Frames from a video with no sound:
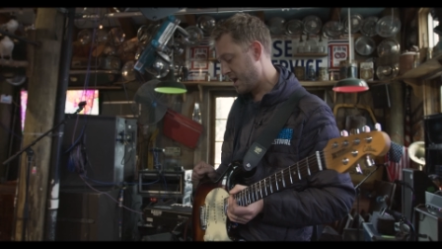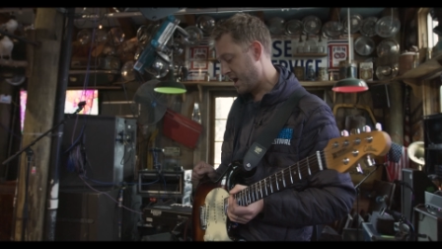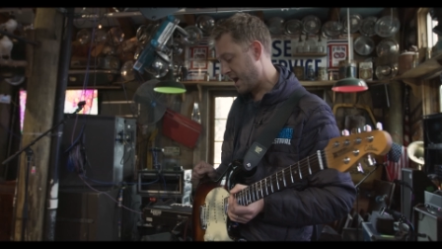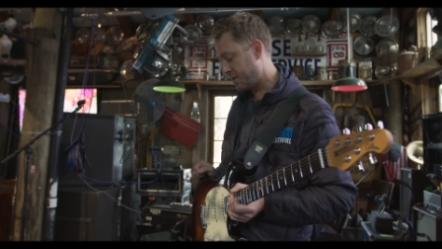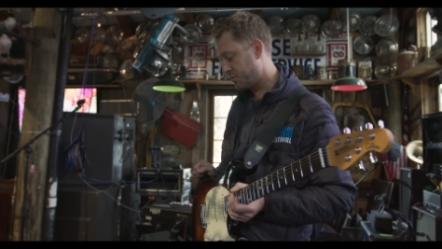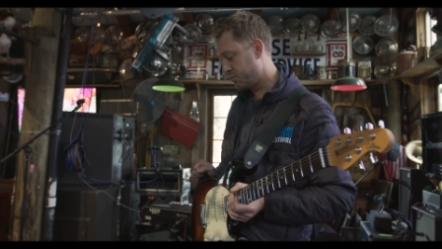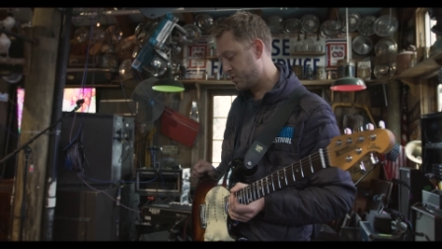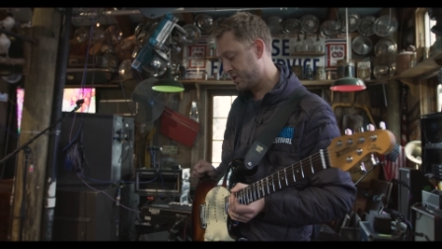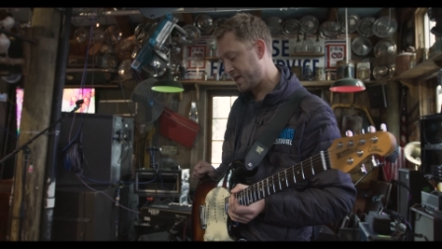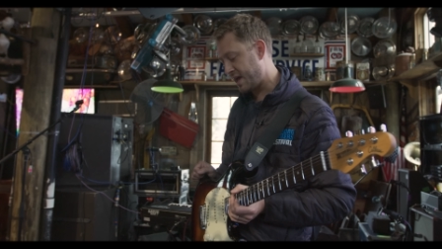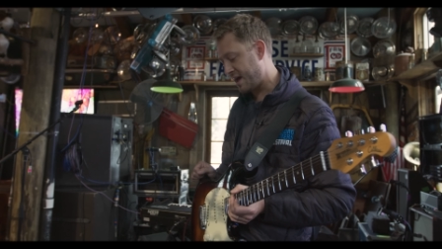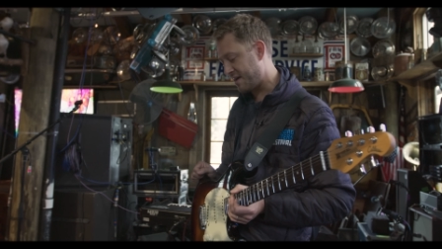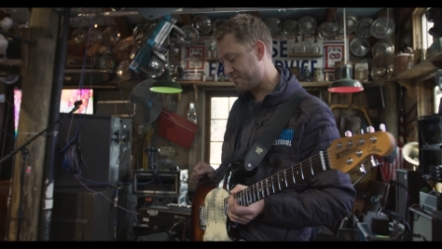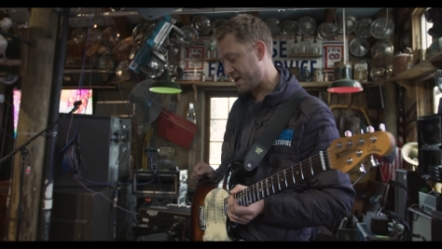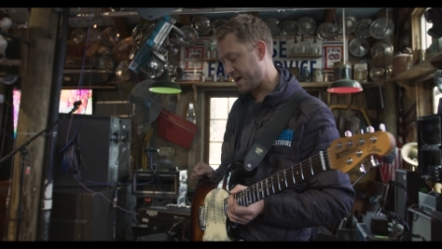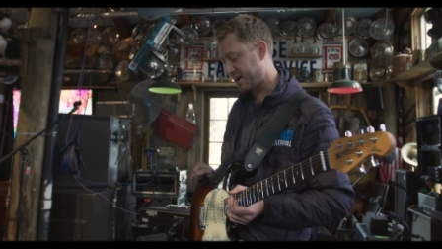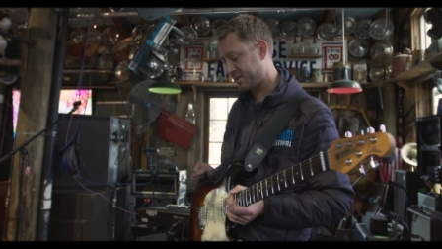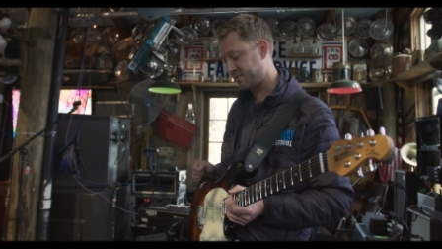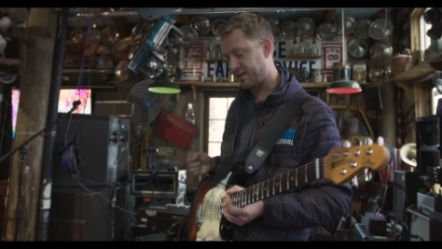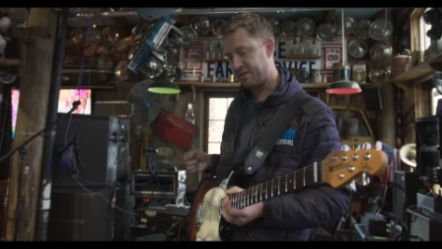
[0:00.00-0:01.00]
I really have
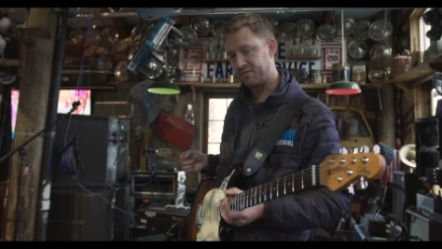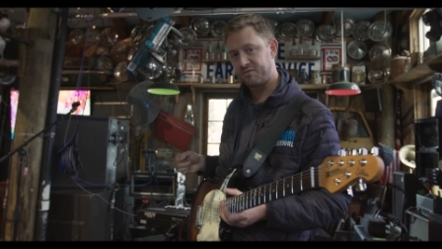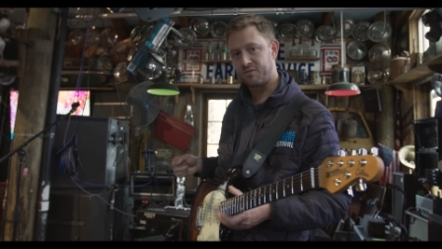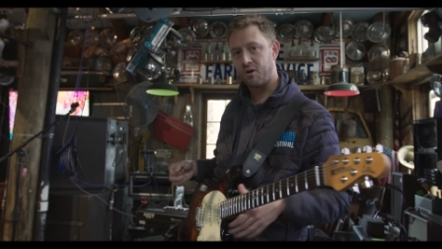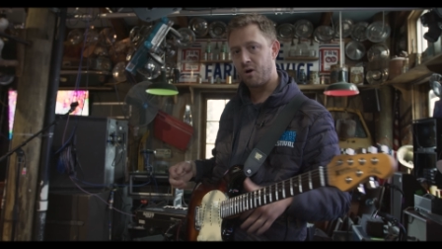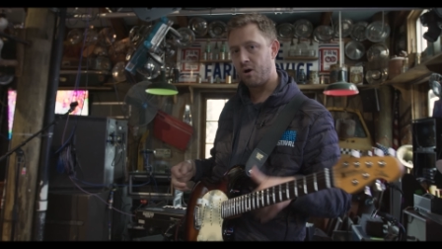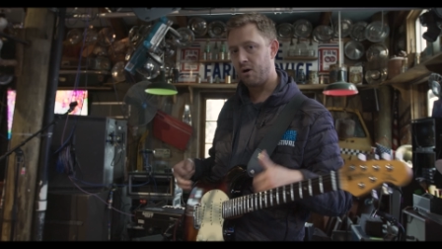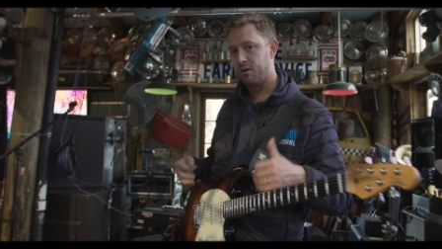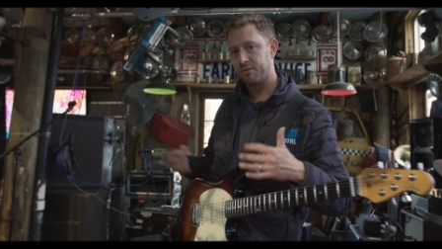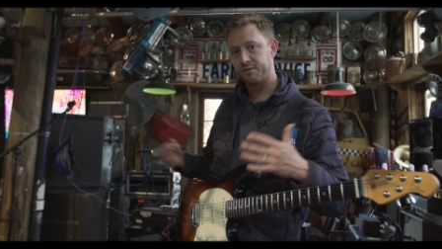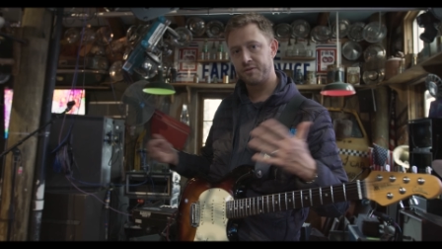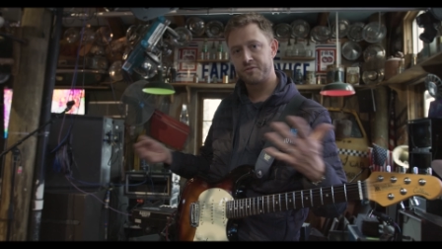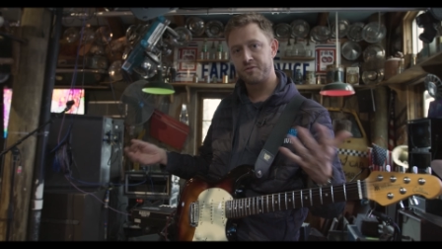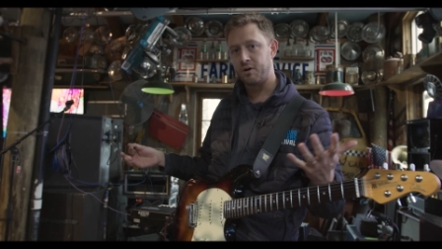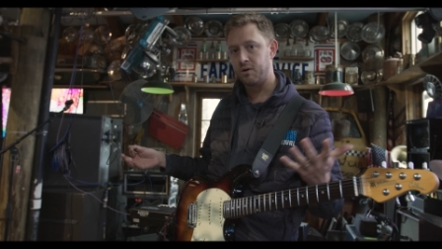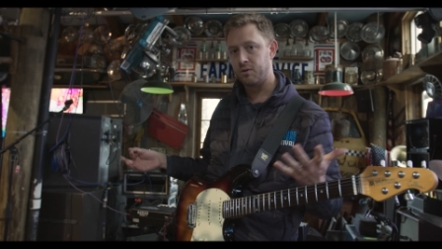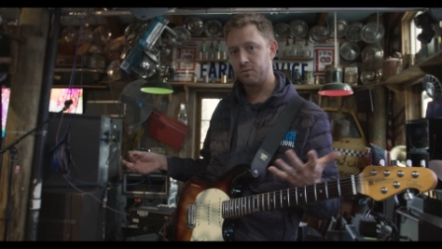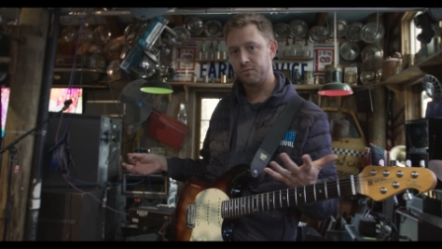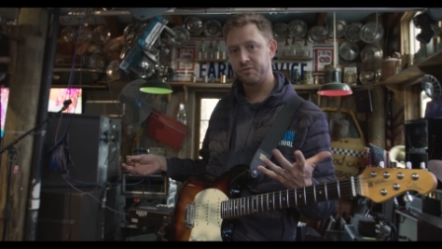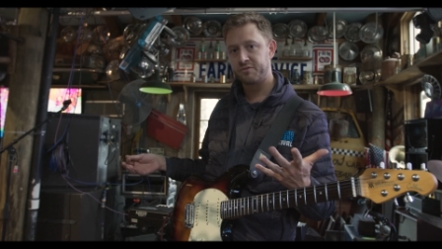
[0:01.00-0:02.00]
access to all of the
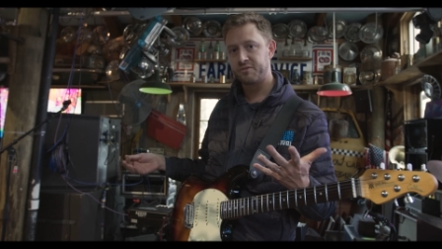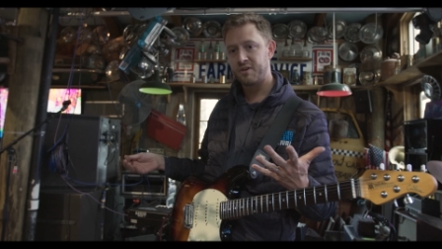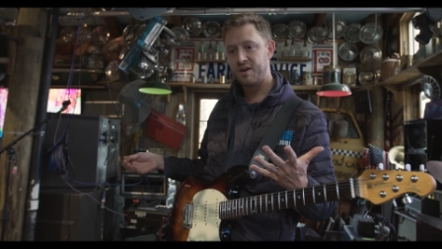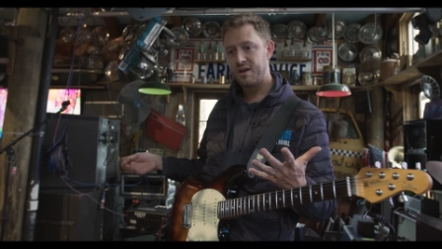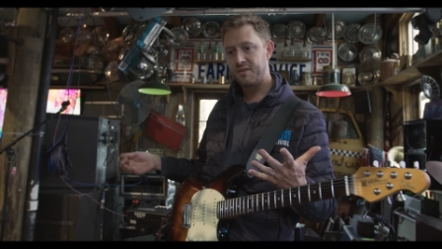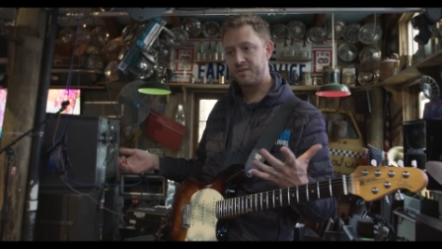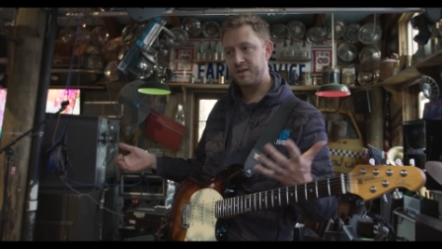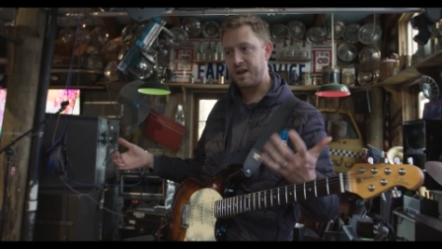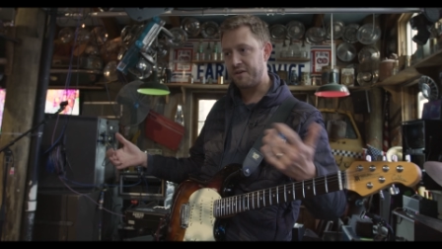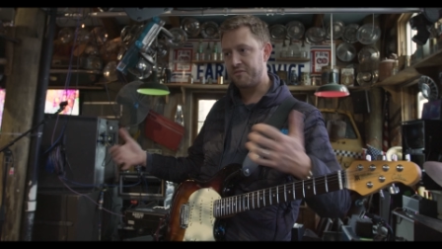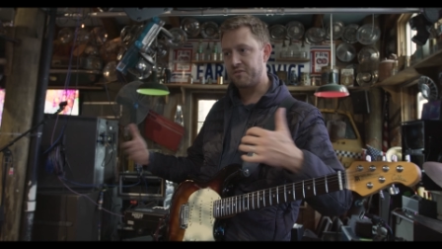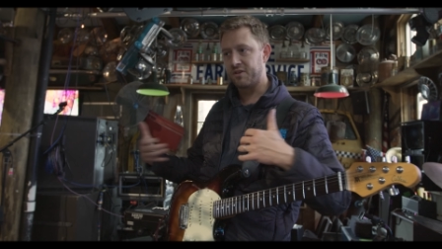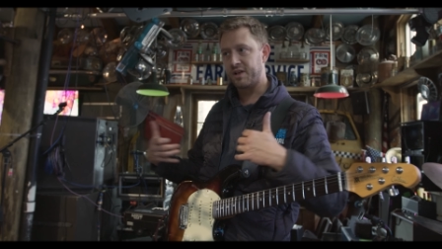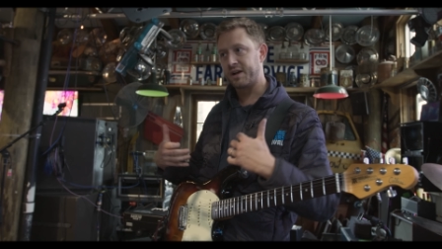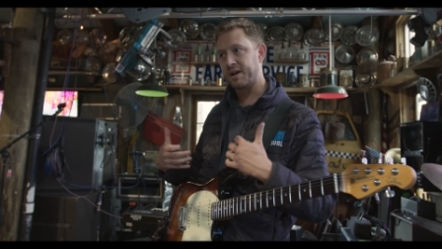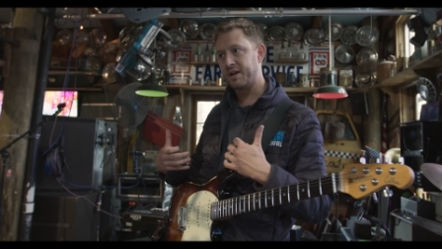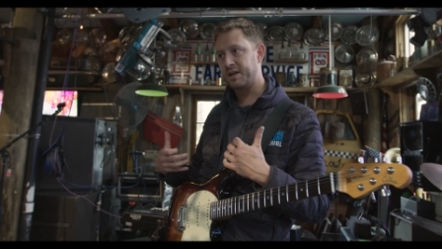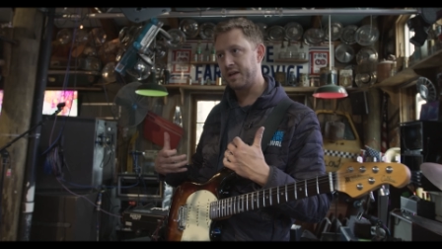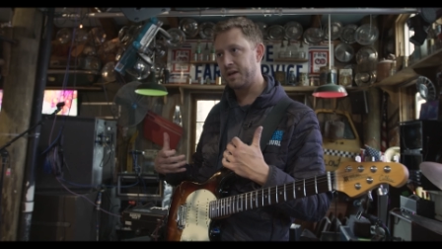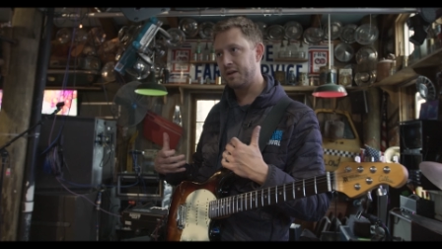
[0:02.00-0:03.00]
tones that I feel
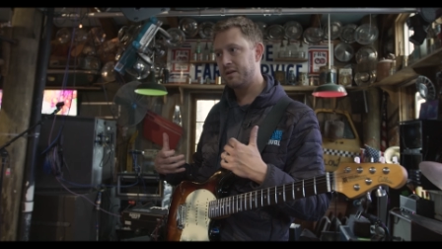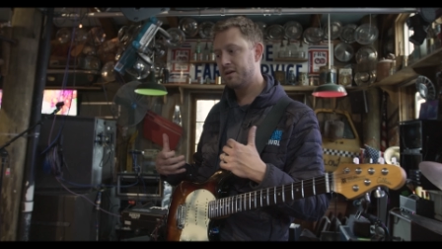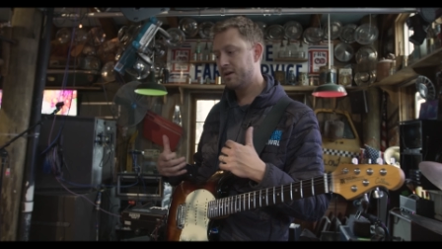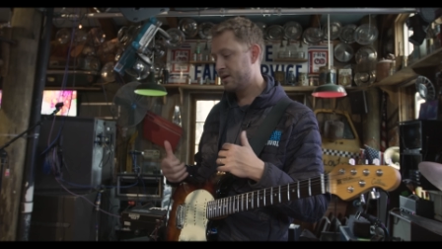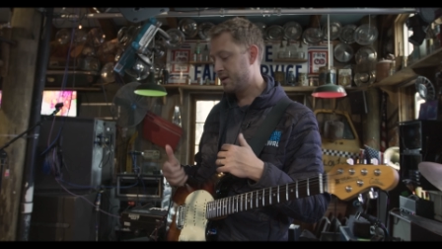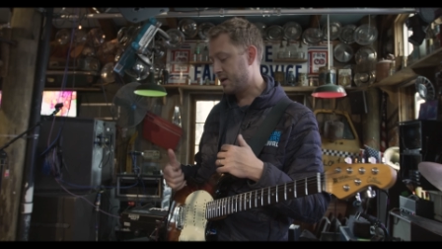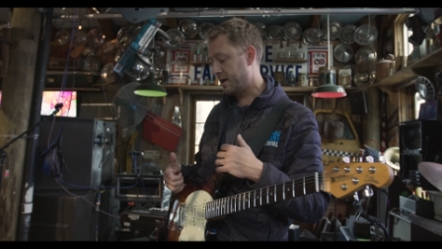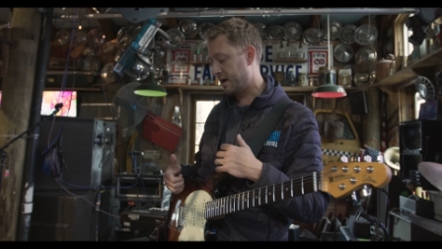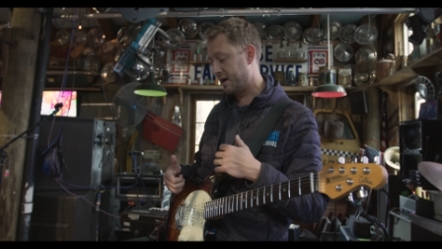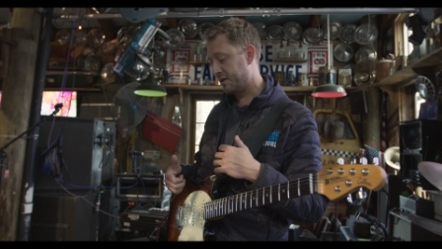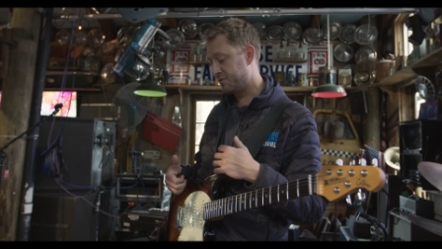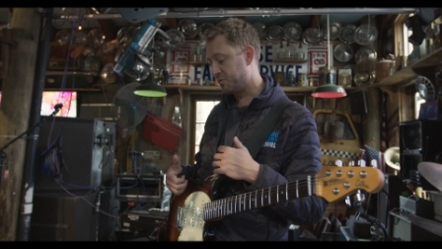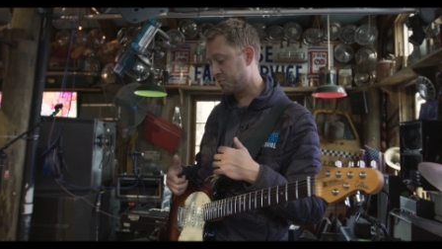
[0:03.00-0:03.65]
like I need uh,